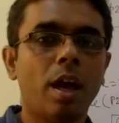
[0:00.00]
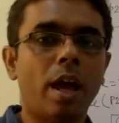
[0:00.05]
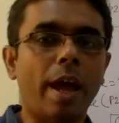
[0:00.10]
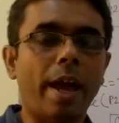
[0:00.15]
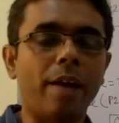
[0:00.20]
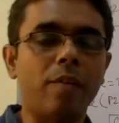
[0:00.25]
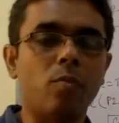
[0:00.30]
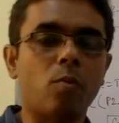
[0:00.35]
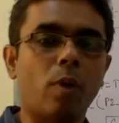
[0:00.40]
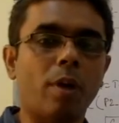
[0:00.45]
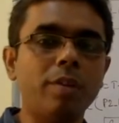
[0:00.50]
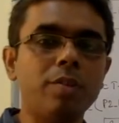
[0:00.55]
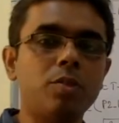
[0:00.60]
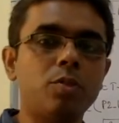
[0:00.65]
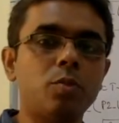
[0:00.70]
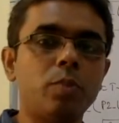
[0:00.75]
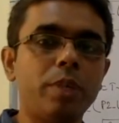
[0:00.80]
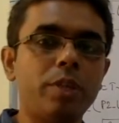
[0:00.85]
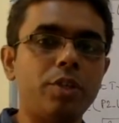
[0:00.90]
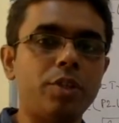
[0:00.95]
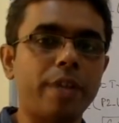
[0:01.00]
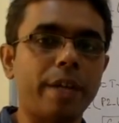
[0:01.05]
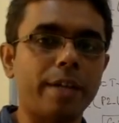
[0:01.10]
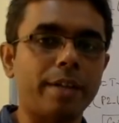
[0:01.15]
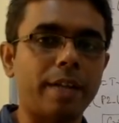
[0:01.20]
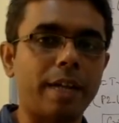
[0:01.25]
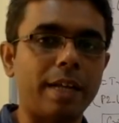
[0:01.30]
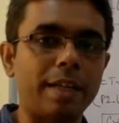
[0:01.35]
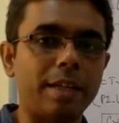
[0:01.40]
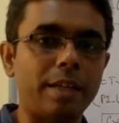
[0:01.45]
and once we checked
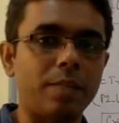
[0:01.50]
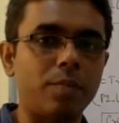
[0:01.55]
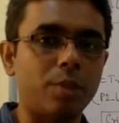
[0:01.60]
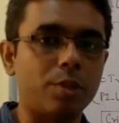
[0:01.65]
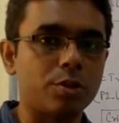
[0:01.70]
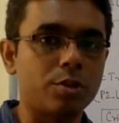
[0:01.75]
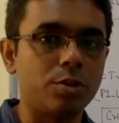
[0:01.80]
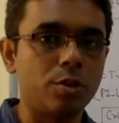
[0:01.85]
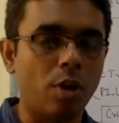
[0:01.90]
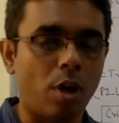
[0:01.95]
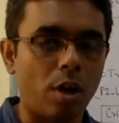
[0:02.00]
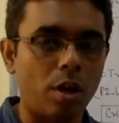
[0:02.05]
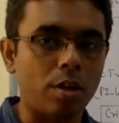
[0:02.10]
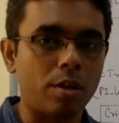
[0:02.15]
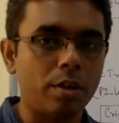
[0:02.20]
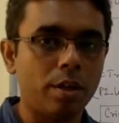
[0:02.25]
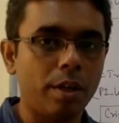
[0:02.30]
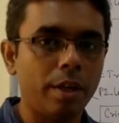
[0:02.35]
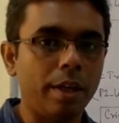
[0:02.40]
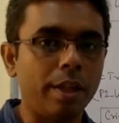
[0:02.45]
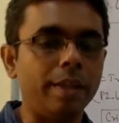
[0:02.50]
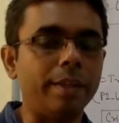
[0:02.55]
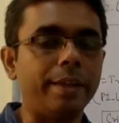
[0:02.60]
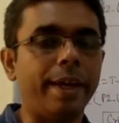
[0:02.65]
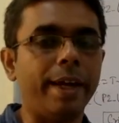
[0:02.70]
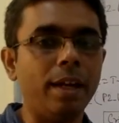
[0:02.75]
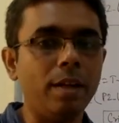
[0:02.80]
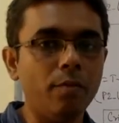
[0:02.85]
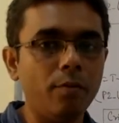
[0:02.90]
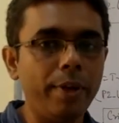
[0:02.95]
that it was not,
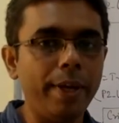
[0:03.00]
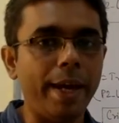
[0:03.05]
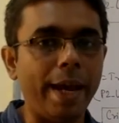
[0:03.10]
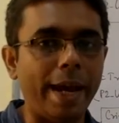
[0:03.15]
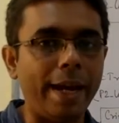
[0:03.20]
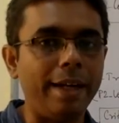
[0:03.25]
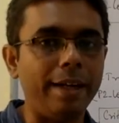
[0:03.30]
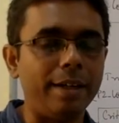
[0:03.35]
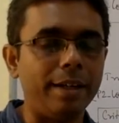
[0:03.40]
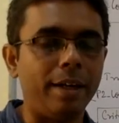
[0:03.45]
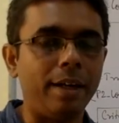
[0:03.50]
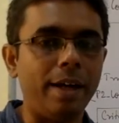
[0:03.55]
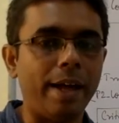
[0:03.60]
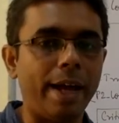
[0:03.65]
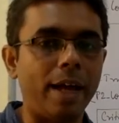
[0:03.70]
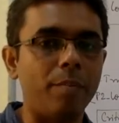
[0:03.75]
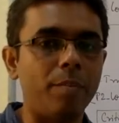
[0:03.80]
then we entered, and